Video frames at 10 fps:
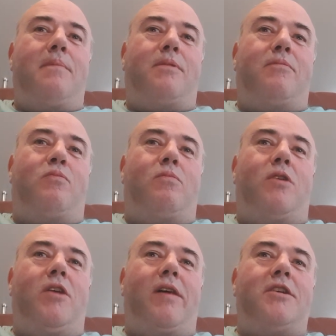But
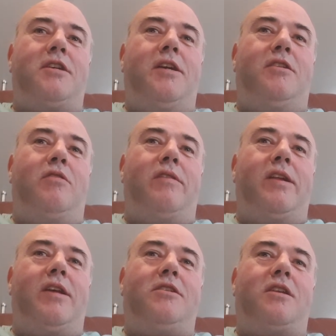what you're actually
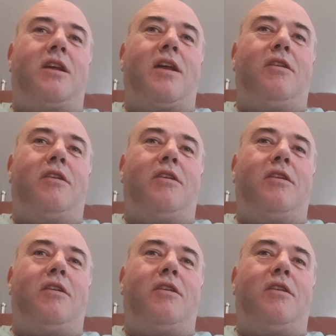doing is